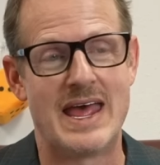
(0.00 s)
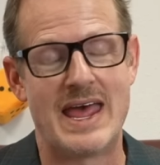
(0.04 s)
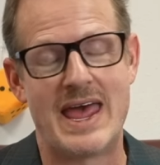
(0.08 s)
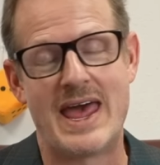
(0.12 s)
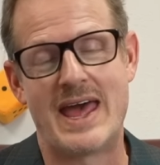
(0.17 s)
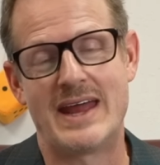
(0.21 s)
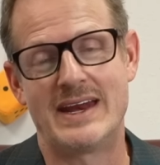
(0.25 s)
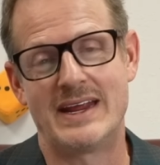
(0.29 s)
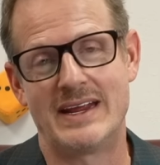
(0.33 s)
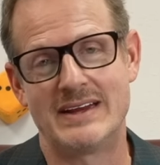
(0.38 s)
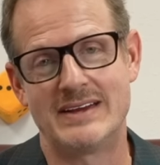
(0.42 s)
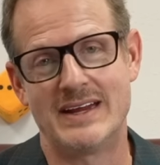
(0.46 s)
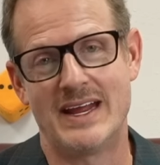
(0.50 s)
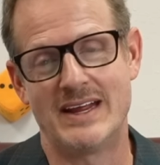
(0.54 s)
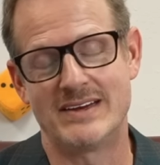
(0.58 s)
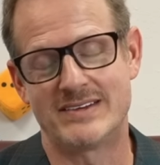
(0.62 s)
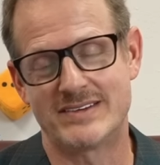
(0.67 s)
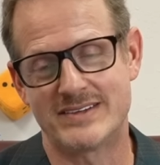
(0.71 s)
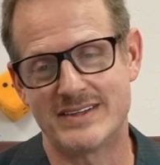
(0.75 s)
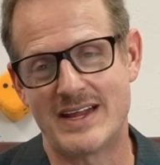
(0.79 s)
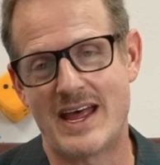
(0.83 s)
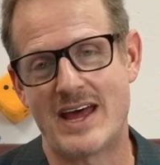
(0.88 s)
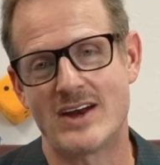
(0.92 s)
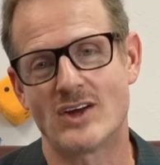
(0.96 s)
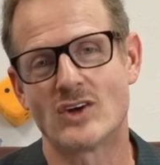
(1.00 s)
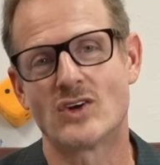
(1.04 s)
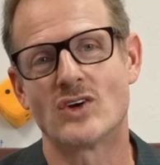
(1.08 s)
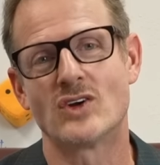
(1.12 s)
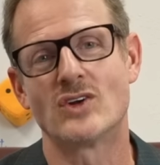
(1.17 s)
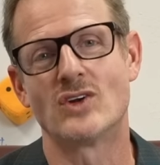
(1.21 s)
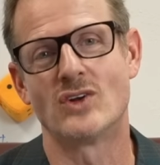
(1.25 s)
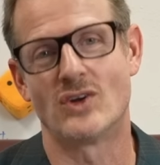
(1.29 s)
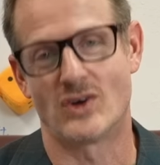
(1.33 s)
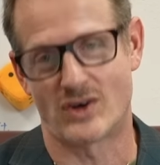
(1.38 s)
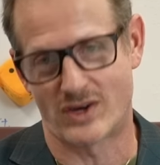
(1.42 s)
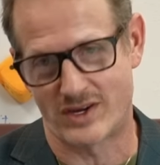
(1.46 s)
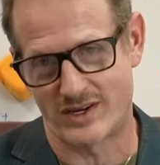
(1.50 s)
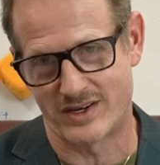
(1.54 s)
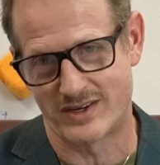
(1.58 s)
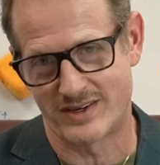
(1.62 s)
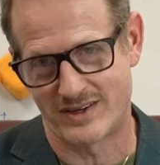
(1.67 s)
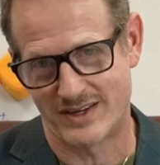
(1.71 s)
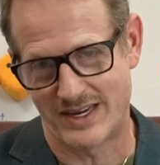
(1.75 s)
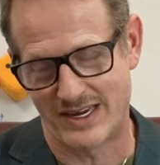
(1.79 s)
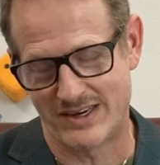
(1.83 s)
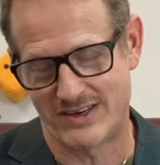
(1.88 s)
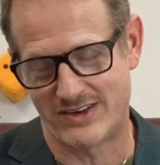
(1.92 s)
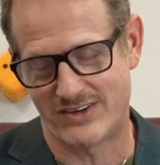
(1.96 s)
And it's not a good look.
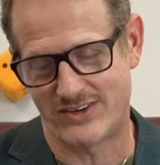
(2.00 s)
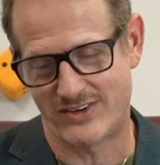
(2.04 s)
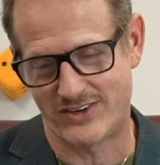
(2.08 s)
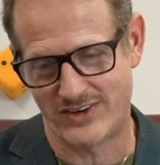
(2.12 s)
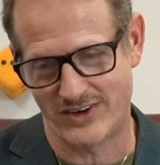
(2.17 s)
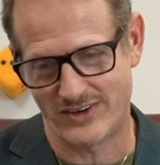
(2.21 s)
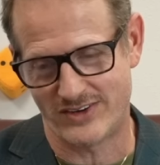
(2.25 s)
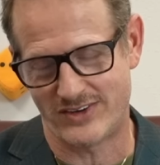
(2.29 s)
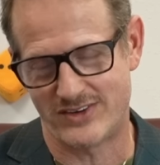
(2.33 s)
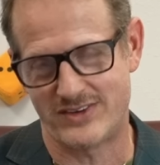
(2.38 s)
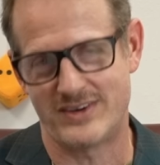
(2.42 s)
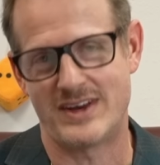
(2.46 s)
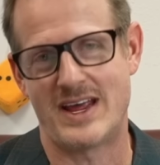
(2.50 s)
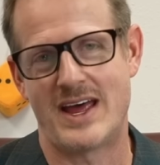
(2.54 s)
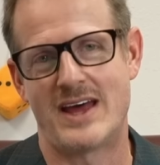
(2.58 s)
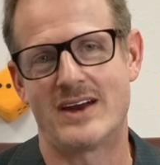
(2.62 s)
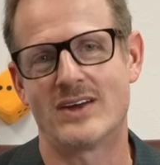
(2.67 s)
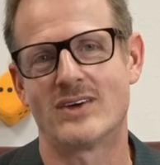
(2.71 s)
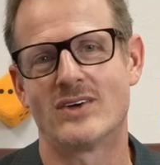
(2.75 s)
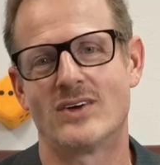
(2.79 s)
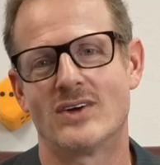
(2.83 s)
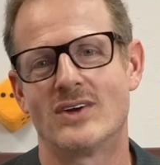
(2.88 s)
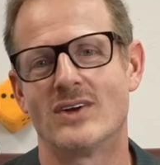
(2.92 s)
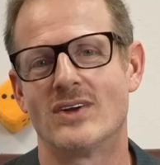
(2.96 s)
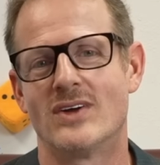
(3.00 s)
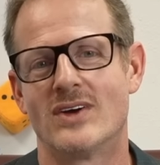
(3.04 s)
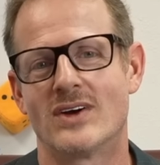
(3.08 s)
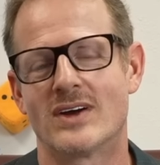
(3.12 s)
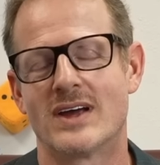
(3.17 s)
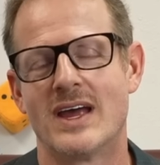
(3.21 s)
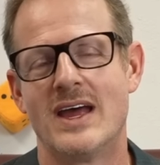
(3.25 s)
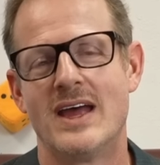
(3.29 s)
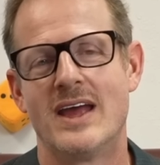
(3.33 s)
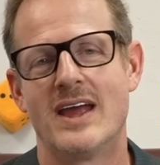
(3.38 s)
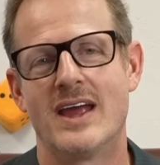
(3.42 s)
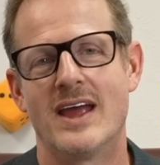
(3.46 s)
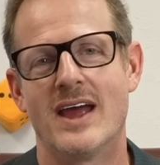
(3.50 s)
It's just not a good look.